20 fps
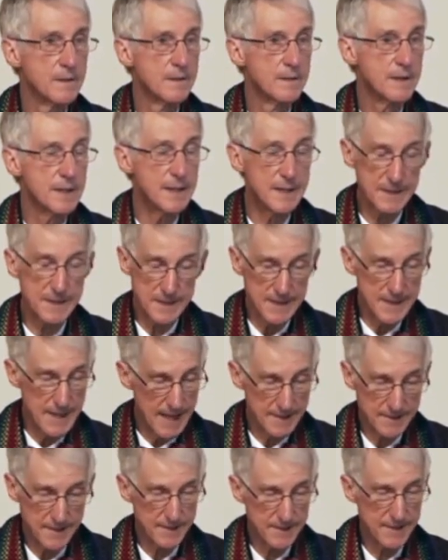It is
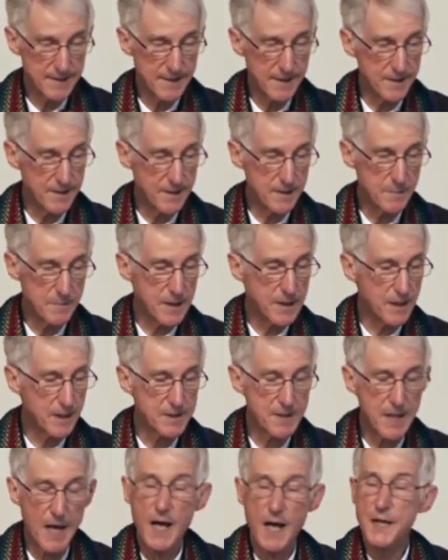necessary
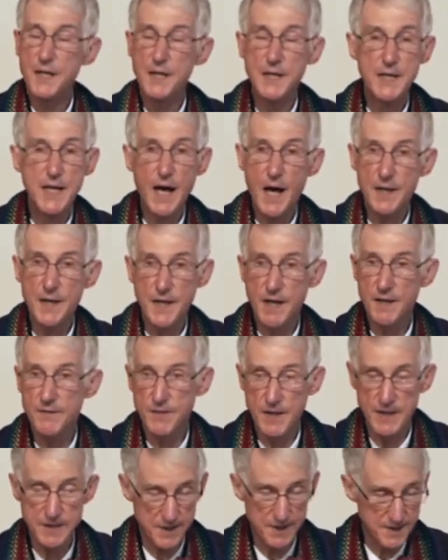because none of
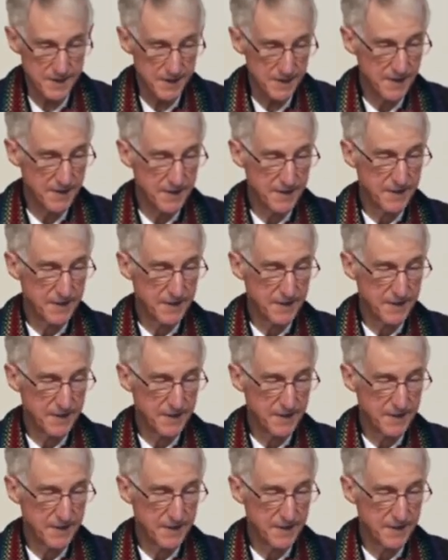us